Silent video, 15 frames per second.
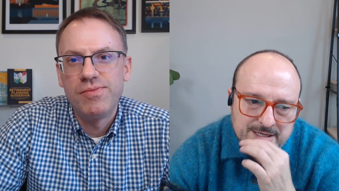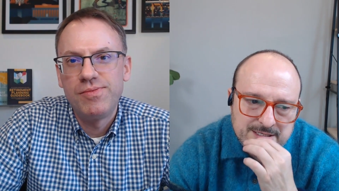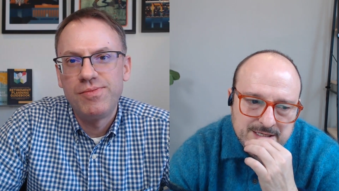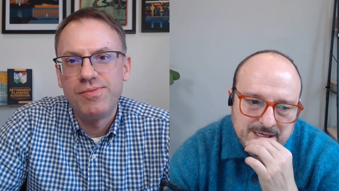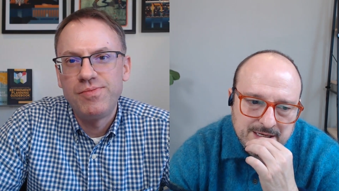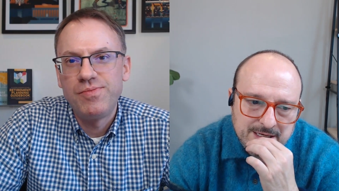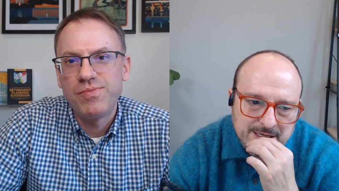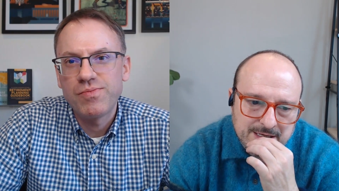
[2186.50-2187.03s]

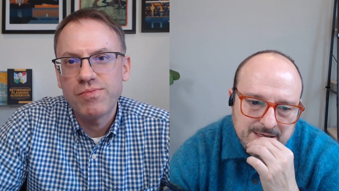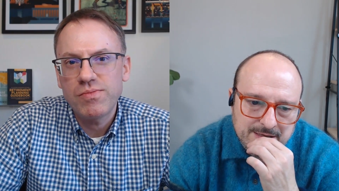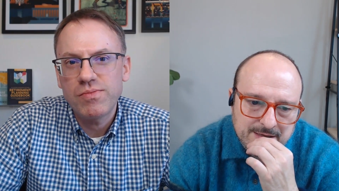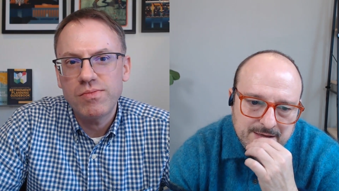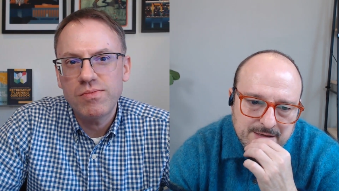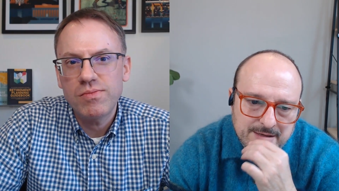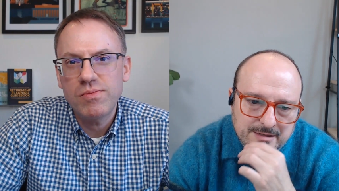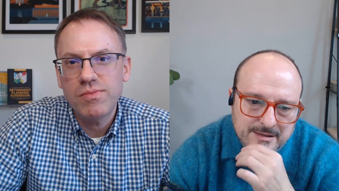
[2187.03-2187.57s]
Speaker 1: listening in
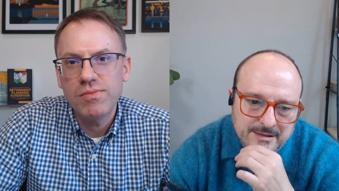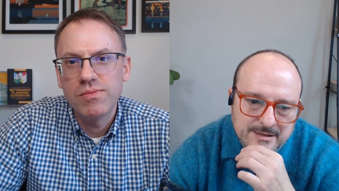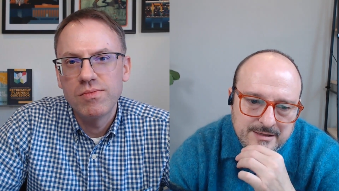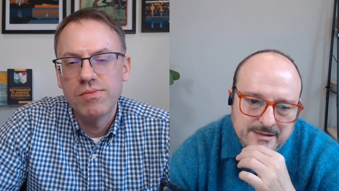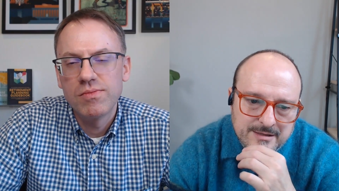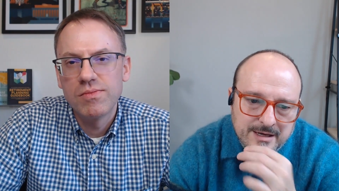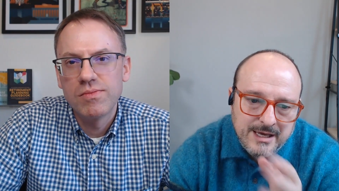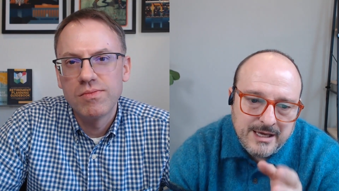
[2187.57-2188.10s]

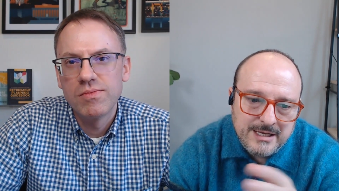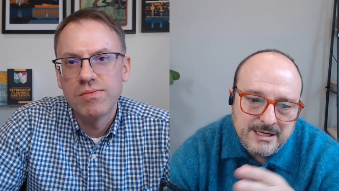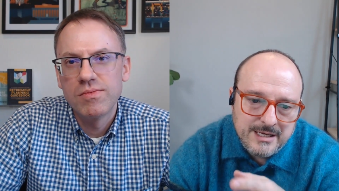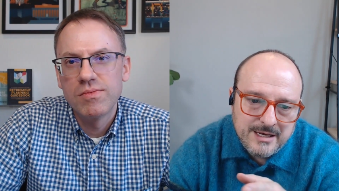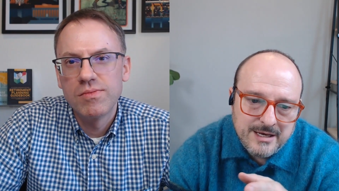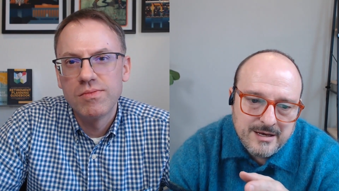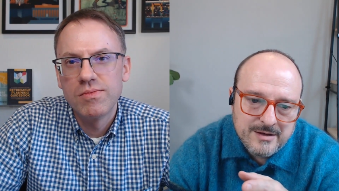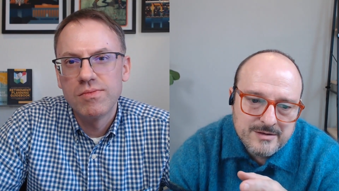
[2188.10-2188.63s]
the
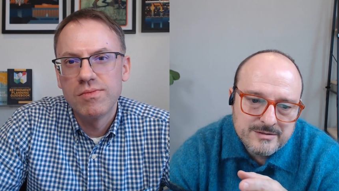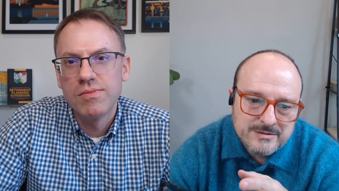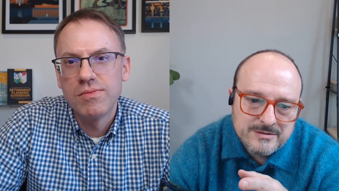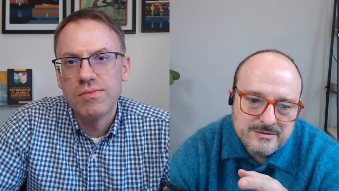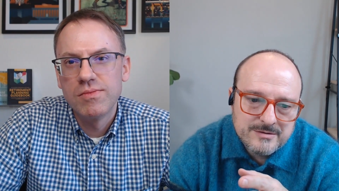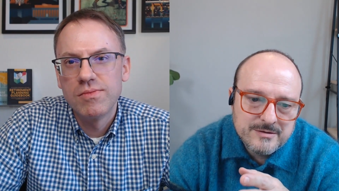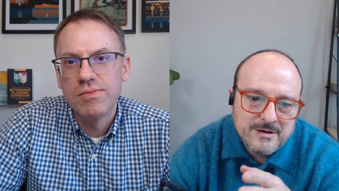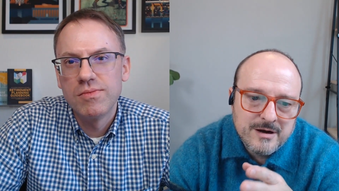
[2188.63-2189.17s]

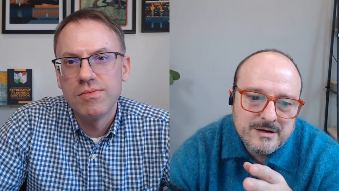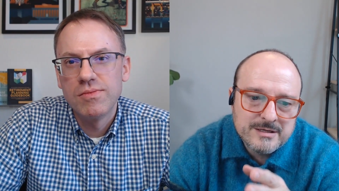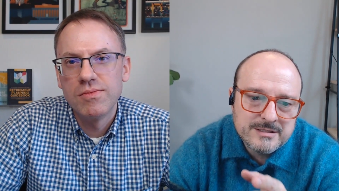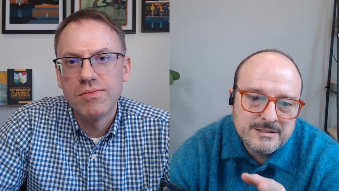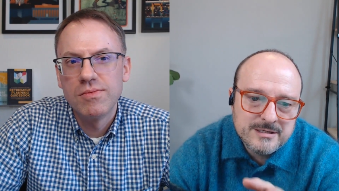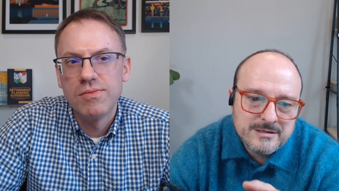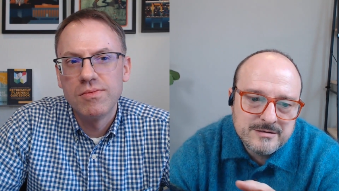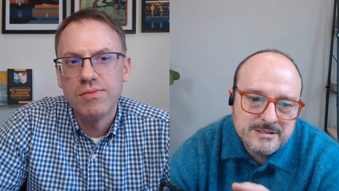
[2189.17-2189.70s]
ADLs are
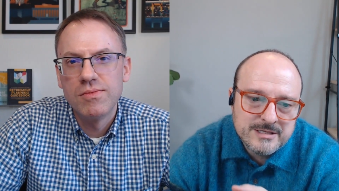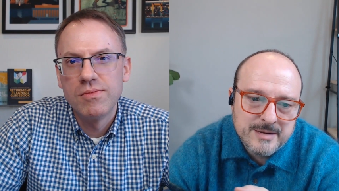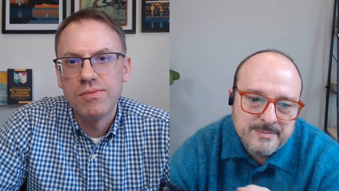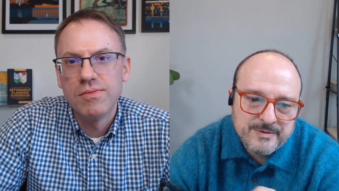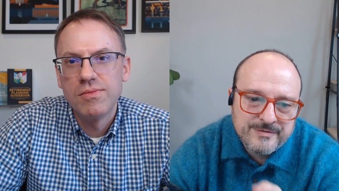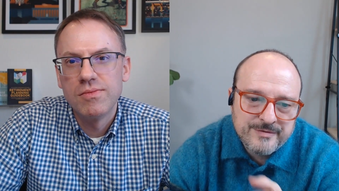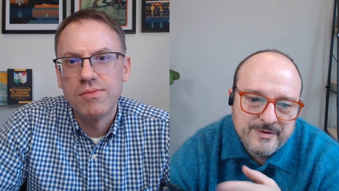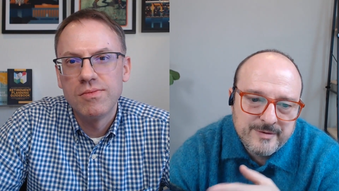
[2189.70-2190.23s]
considered
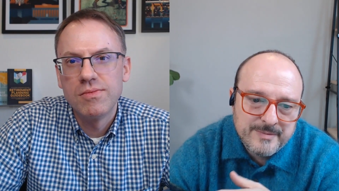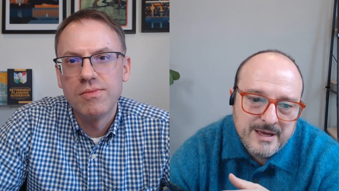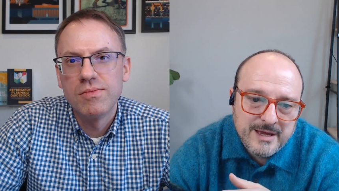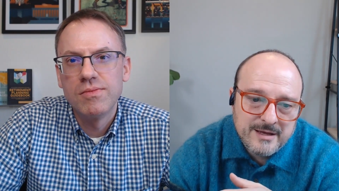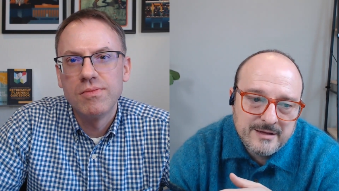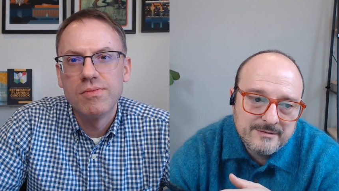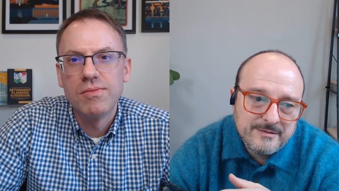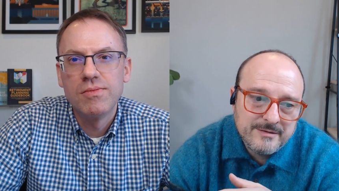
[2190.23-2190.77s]
separate from
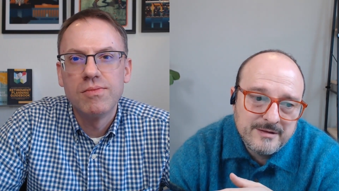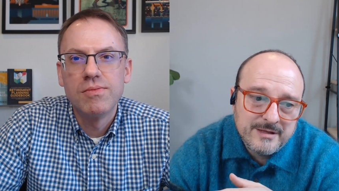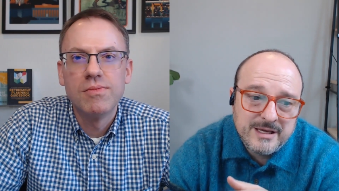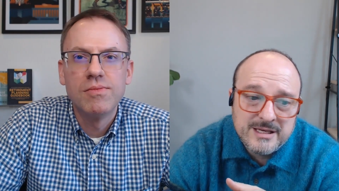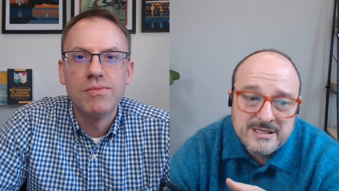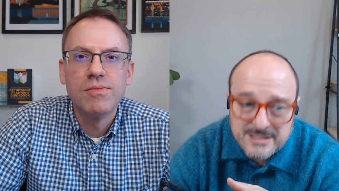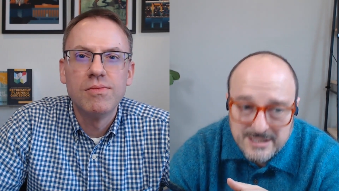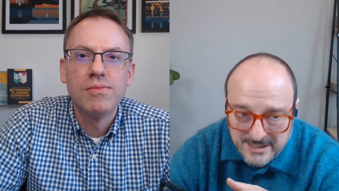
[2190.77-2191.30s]
the
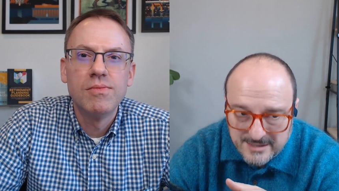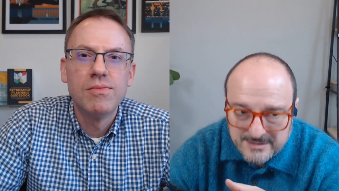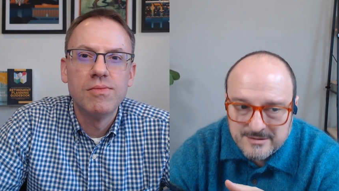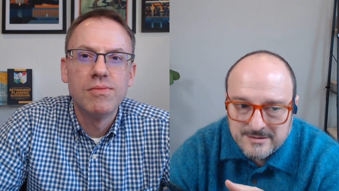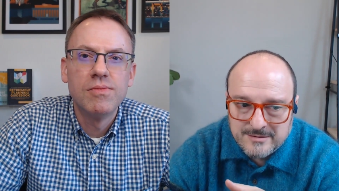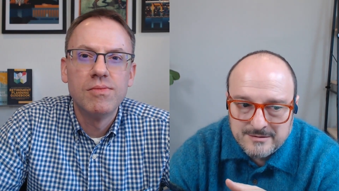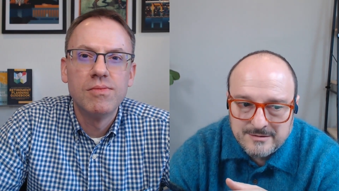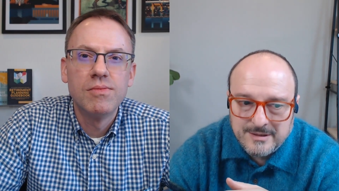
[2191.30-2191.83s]
the
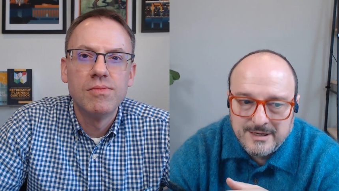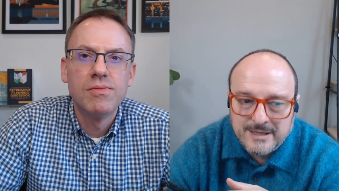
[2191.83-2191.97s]
incidental